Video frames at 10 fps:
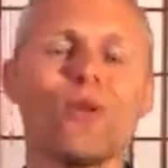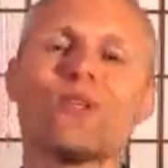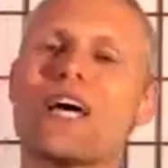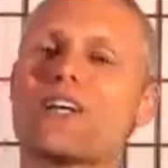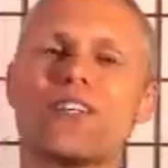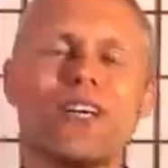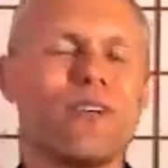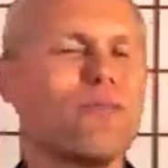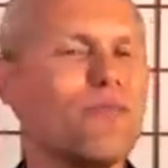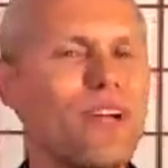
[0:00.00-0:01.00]
Well, there's
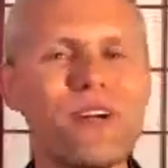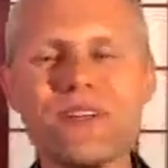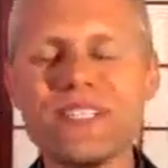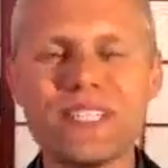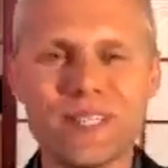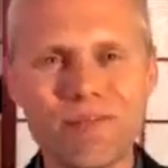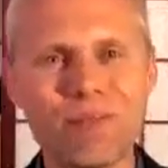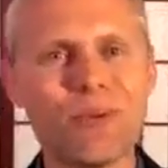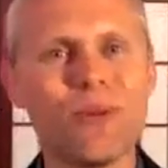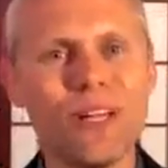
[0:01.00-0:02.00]
actually a very
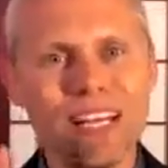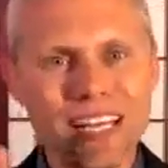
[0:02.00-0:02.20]
simple,